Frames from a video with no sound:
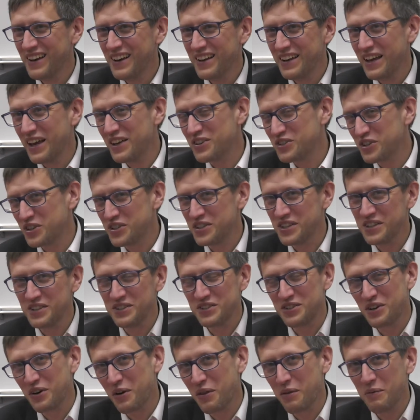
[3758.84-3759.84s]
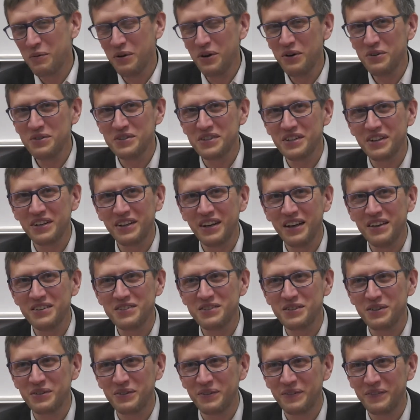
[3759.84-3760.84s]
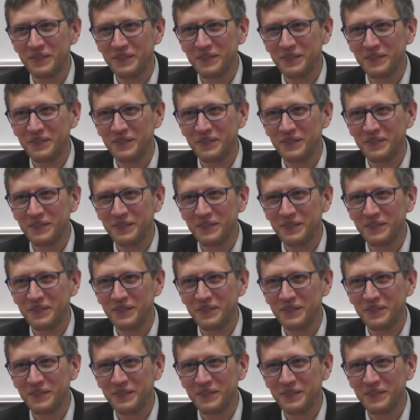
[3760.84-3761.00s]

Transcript: Yes, just enjoy the music. Yes, you.